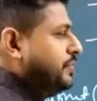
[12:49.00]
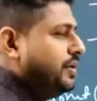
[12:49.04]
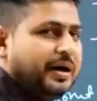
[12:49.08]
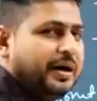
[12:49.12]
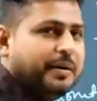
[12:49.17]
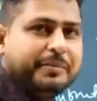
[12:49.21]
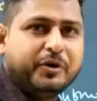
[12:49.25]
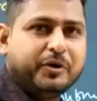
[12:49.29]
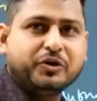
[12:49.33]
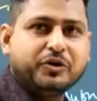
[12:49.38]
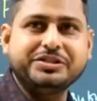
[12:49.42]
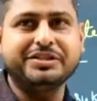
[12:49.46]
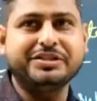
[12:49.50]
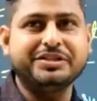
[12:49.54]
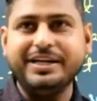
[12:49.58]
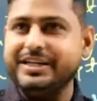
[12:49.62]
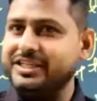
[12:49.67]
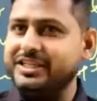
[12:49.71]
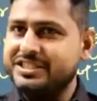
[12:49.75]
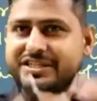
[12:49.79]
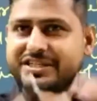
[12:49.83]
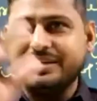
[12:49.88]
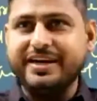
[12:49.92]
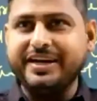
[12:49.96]
because it's a
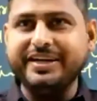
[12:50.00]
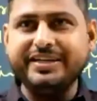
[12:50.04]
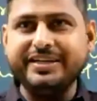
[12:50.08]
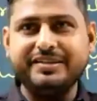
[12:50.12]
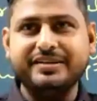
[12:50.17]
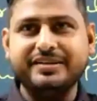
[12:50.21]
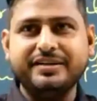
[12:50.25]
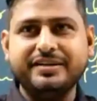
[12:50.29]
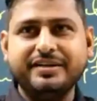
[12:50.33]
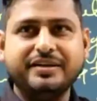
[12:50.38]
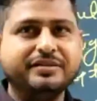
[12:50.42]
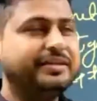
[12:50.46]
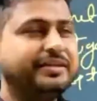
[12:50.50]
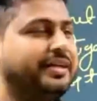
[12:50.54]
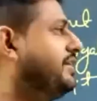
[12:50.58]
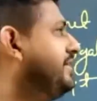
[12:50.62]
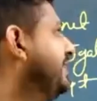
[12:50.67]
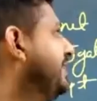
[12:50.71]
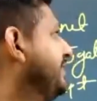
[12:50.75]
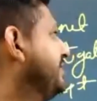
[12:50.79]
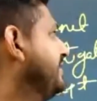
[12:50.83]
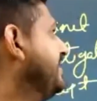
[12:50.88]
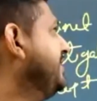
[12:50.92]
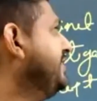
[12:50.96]
list, right?
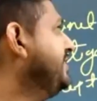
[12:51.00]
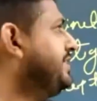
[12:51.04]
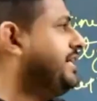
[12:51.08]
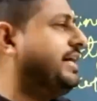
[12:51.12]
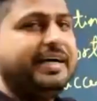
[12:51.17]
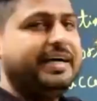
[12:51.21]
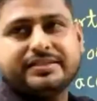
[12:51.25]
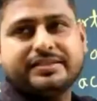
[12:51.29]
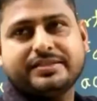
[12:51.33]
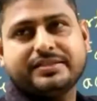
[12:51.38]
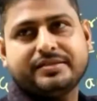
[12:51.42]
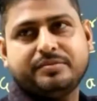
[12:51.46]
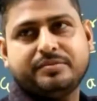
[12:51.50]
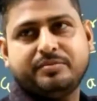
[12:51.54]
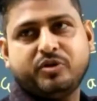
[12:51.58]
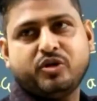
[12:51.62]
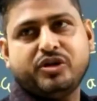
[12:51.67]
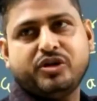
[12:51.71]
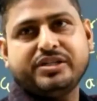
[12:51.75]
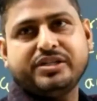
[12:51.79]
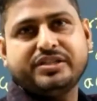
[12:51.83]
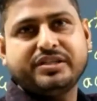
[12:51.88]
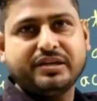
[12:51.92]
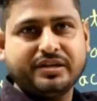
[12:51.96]
That's the reason S,
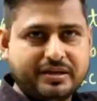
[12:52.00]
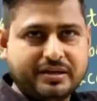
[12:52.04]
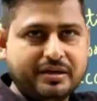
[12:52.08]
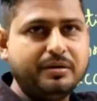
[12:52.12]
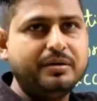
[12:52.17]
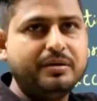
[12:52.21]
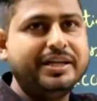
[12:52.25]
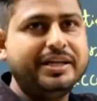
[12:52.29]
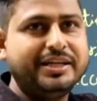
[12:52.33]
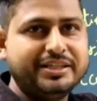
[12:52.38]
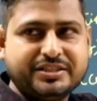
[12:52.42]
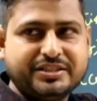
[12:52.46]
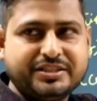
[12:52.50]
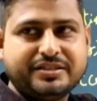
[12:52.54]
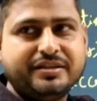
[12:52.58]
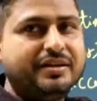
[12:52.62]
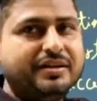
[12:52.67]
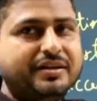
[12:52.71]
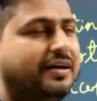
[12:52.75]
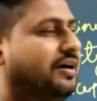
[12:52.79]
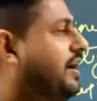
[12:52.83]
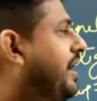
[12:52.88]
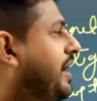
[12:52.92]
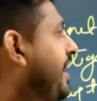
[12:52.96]
because it's a list.
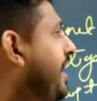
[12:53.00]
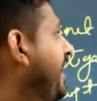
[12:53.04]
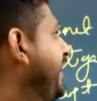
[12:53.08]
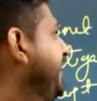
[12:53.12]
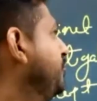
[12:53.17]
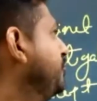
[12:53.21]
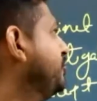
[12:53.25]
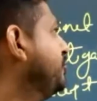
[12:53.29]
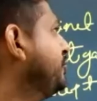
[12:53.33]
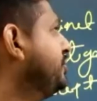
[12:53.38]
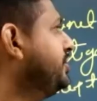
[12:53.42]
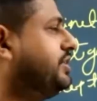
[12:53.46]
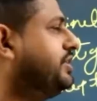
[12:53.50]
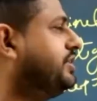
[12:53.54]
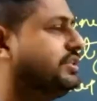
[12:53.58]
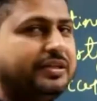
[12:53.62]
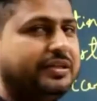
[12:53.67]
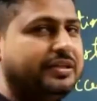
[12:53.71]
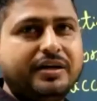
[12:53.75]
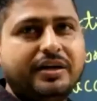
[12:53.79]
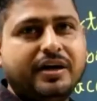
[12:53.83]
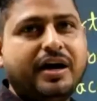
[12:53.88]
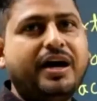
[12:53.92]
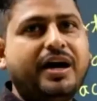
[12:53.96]

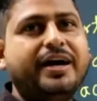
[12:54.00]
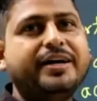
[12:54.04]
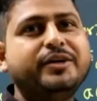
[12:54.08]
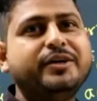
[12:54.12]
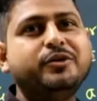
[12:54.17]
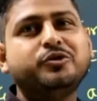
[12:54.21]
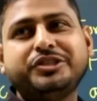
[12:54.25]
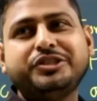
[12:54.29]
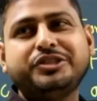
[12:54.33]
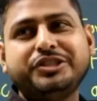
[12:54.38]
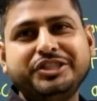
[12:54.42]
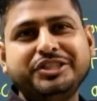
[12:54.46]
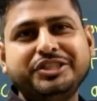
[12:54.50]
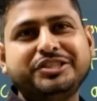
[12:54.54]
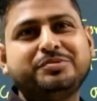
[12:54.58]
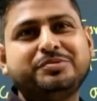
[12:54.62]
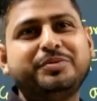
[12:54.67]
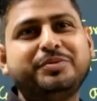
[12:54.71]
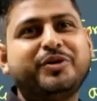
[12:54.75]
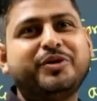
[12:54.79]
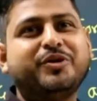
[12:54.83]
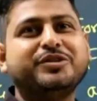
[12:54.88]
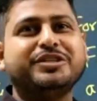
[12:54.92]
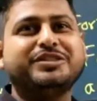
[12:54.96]
IOCs,
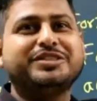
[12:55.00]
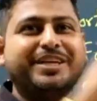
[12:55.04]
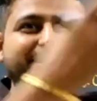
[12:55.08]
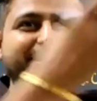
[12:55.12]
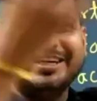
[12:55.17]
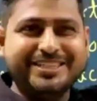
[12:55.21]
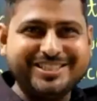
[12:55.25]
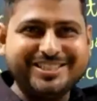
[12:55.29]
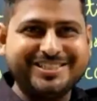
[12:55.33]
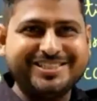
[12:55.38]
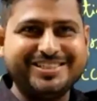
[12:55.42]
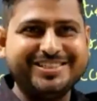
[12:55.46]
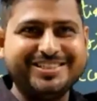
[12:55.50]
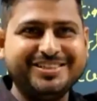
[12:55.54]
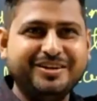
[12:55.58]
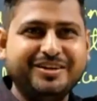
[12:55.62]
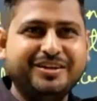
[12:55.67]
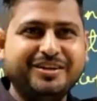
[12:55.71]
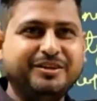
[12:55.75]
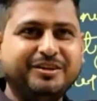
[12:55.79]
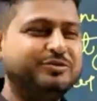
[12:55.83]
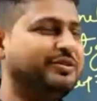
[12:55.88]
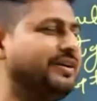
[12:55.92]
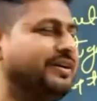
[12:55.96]
because it's a list.
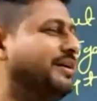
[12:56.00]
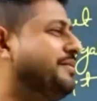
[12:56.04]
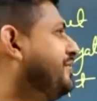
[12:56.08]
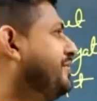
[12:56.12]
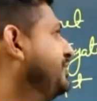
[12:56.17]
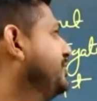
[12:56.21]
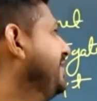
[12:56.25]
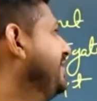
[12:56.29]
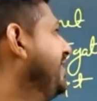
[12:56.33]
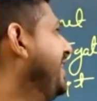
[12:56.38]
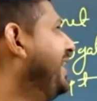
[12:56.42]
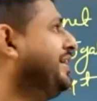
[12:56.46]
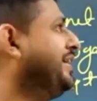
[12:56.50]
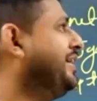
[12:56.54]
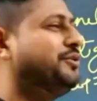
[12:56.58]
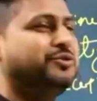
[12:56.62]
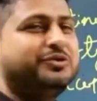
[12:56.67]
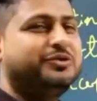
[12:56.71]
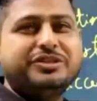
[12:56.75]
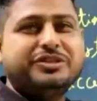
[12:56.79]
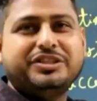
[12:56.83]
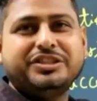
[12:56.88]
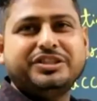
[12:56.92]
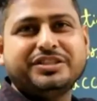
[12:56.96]
So I'm reading
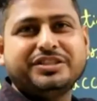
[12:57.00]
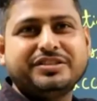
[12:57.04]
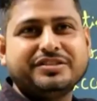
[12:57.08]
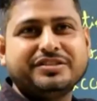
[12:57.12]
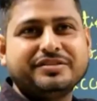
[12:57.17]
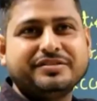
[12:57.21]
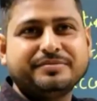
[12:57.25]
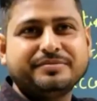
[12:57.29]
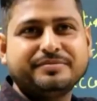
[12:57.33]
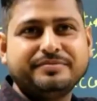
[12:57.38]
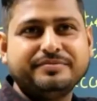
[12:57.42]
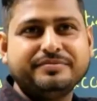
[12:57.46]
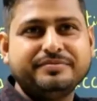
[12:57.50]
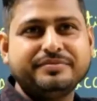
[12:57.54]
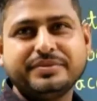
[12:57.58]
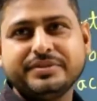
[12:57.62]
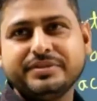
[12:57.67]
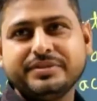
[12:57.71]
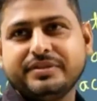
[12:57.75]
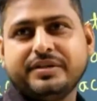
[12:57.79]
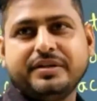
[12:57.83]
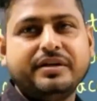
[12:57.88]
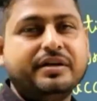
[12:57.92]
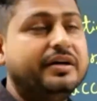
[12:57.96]
IOCs.
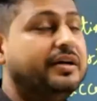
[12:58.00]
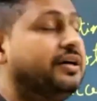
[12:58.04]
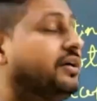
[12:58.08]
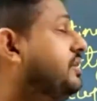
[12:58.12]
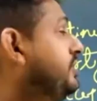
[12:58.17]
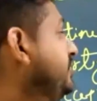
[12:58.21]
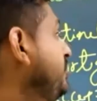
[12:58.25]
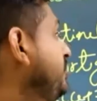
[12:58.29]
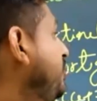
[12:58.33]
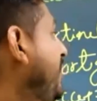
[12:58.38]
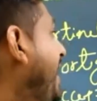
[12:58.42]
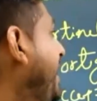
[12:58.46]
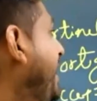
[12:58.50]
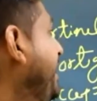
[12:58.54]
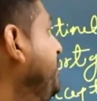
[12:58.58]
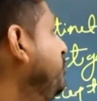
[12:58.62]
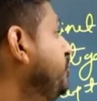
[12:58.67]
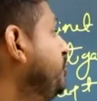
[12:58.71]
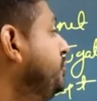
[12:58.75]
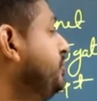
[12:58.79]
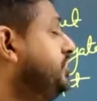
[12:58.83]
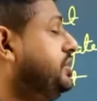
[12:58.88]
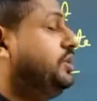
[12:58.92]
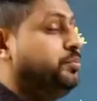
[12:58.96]
So
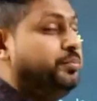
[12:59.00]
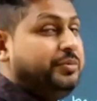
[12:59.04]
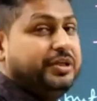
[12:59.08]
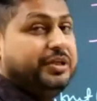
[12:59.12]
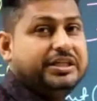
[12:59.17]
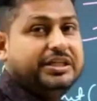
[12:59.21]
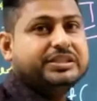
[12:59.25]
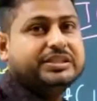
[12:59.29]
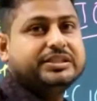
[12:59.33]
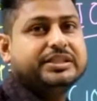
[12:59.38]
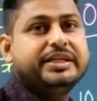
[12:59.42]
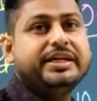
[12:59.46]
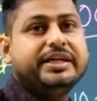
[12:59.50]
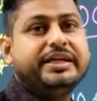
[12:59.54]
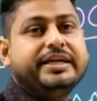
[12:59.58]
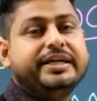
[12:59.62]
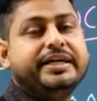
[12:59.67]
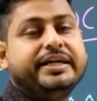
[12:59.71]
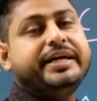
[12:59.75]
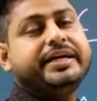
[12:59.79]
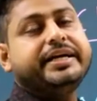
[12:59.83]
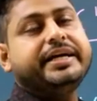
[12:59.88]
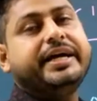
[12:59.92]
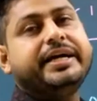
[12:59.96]
IOC means
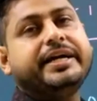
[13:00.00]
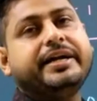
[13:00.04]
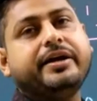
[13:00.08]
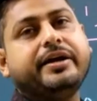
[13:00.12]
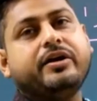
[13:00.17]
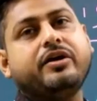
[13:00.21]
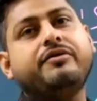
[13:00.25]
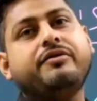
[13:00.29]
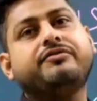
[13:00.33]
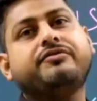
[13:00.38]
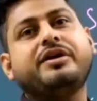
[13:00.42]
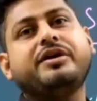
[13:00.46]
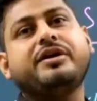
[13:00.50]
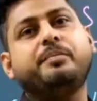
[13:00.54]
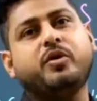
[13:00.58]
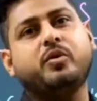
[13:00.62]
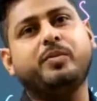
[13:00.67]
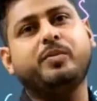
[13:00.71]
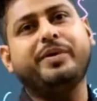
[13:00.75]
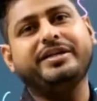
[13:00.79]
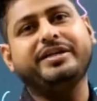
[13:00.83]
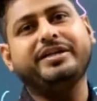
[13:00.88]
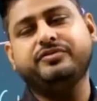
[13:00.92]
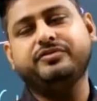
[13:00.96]
indicator of
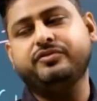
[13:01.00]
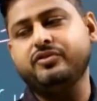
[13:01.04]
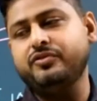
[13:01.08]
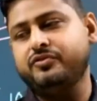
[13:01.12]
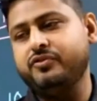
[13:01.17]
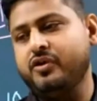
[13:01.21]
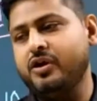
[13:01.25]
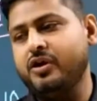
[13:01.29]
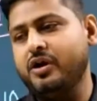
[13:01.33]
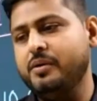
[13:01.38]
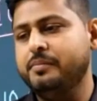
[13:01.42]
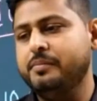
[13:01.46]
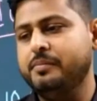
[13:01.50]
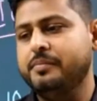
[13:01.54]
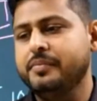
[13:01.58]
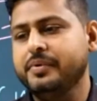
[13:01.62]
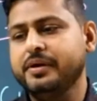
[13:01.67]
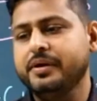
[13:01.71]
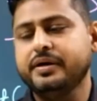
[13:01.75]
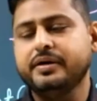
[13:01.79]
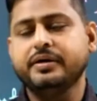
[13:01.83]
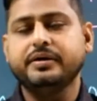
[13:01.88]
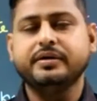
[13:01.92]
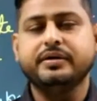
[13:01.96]
compromise, full form.
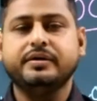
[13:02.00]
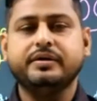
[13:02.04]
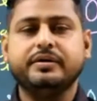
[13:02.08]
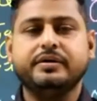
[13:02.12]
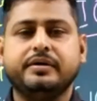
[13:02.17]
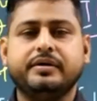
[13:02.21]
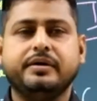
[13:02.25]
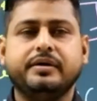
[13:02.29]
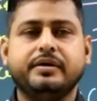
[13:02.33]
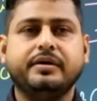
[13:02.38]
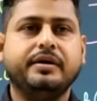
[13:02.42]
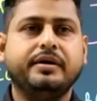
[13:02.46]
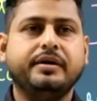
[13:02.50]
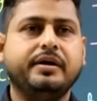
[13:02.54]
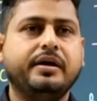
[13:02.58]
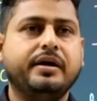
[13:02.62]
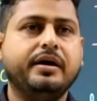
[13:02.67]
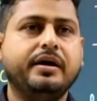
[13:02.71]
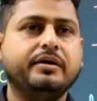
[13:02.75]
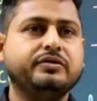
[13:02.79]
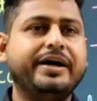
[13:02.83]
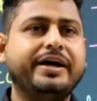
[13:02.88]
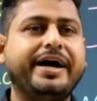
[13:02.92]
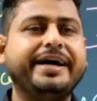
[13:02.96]

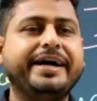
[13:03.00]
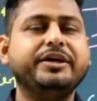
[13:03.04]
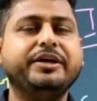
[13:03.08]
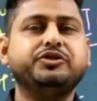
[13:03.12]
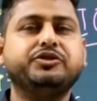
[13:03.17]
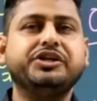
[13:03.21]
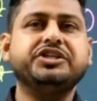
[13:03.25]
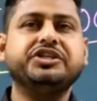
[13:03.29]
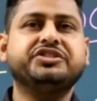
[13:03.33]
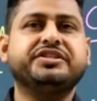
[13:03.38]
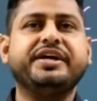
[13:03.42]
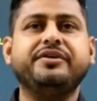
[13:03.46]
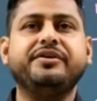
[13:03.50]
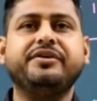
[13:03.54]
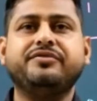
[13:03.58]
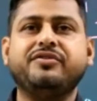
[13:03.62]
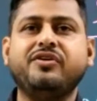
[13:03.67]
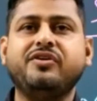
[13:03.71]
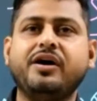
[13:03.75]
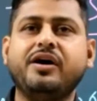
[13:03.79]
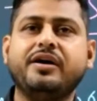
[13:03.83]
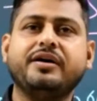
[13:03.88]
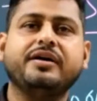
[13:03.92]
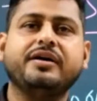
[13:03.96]
So IOC stand for